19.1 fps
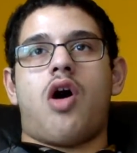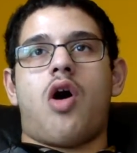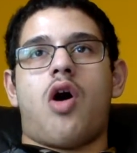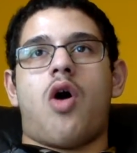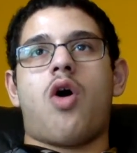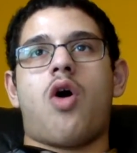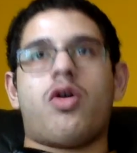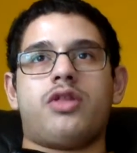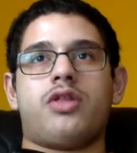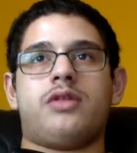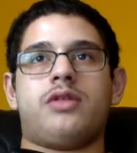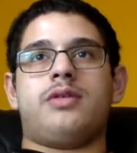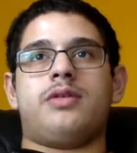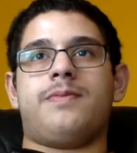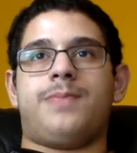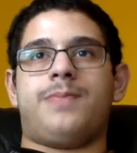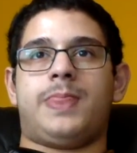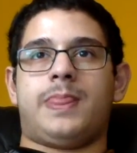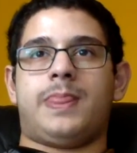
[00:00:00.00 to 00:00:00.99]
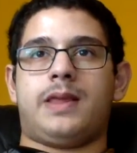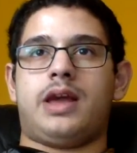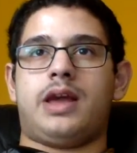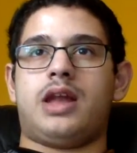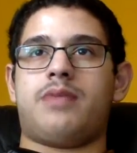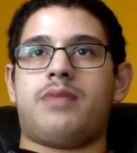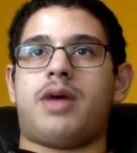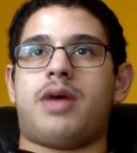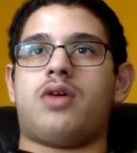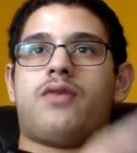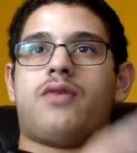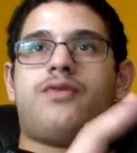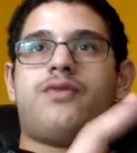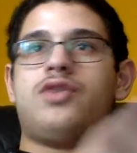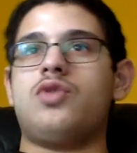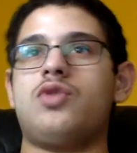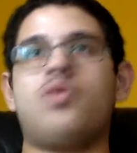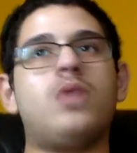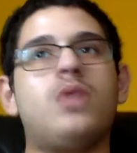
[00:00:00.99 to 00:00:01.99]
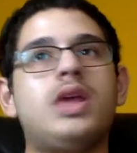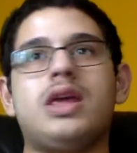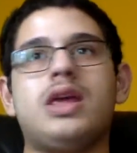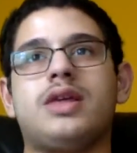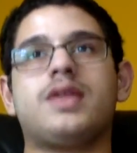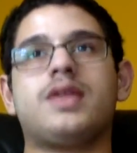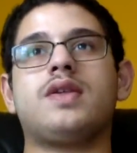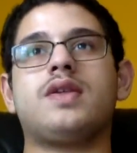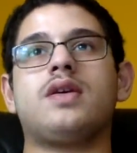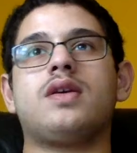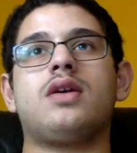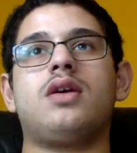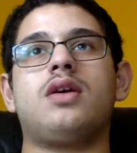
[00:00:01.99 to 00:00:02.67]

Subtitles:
all in about a few weeks